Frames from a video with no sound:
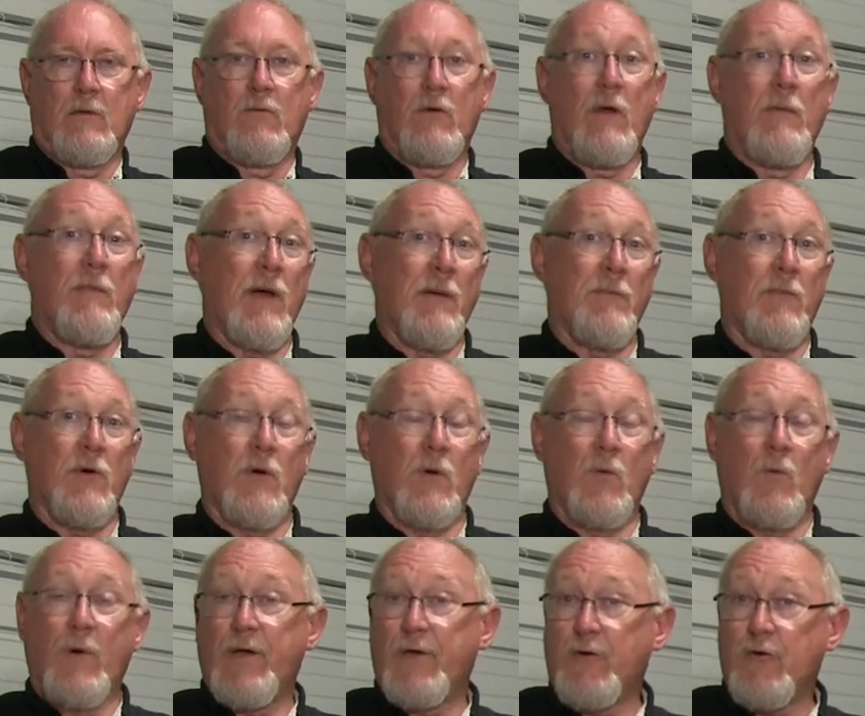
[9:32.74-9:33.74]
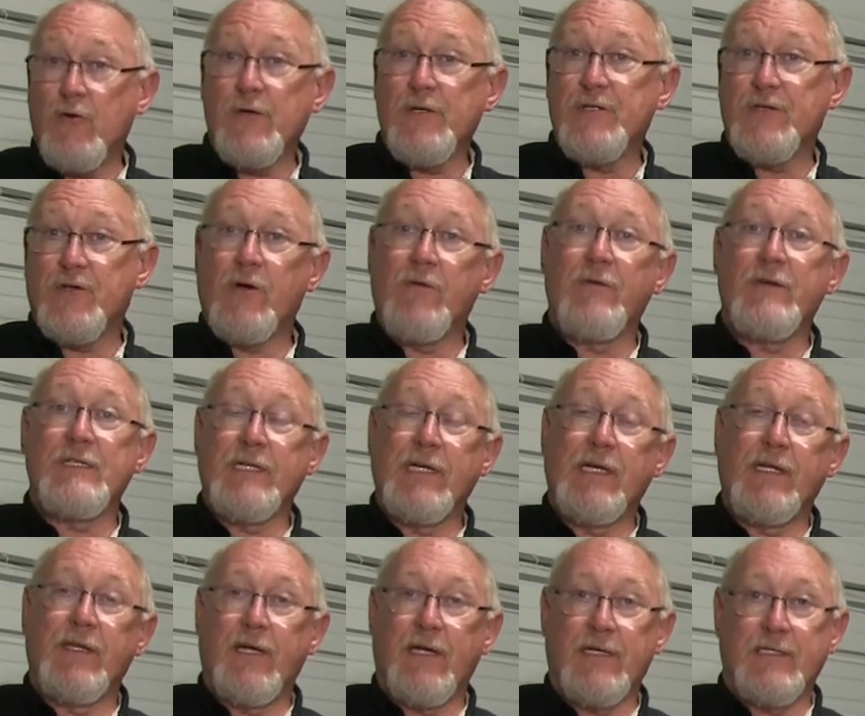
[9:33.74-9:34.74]
Remember, when you're
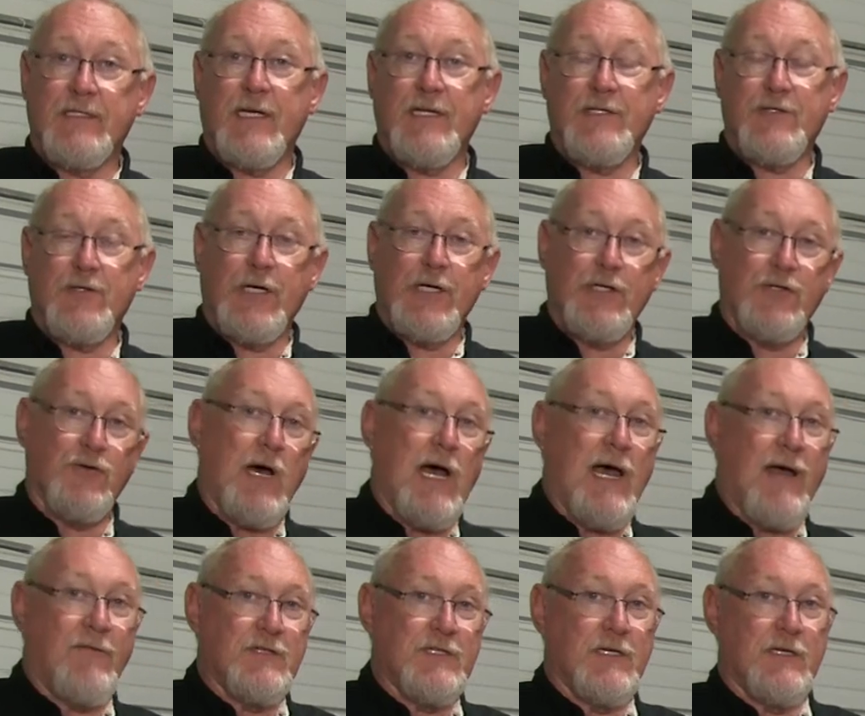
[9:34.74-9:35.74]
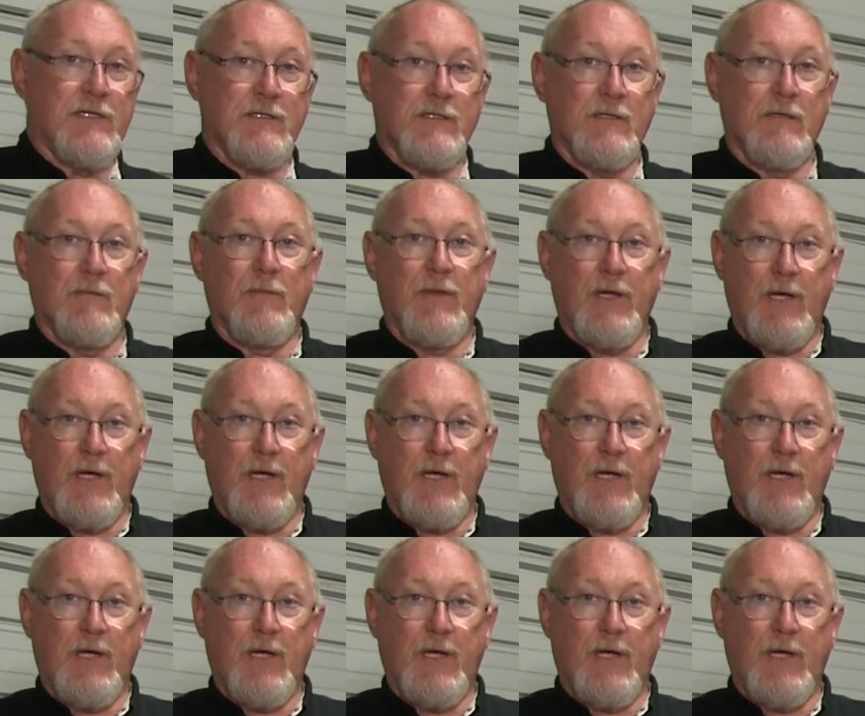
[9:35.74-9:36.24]
servicing the accessory drive system,